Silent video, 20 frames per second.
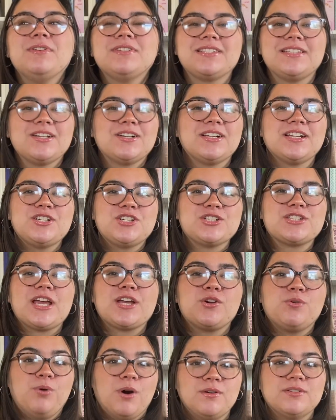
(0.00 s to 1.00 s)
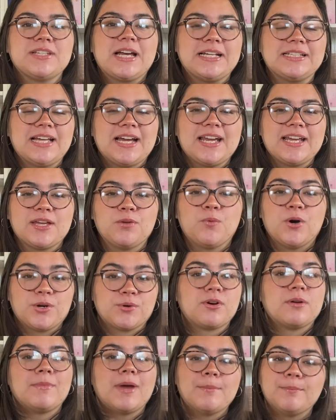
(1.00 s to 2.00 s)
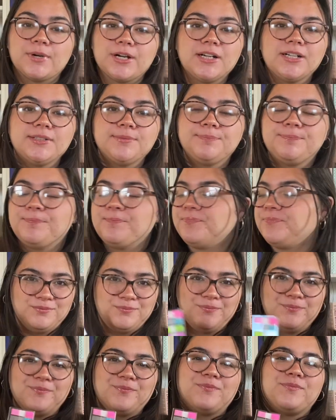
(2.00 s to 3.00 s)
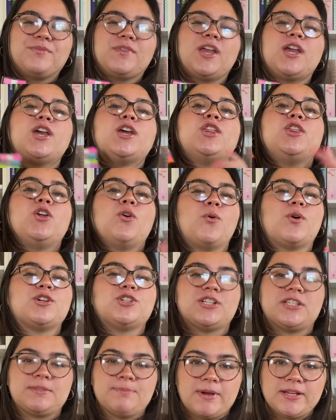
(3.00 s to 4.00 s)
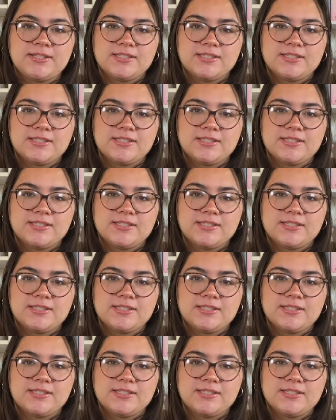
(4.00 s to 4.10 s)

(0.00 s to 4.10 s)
is literally just like quotes I like and want to remember. The orange is smut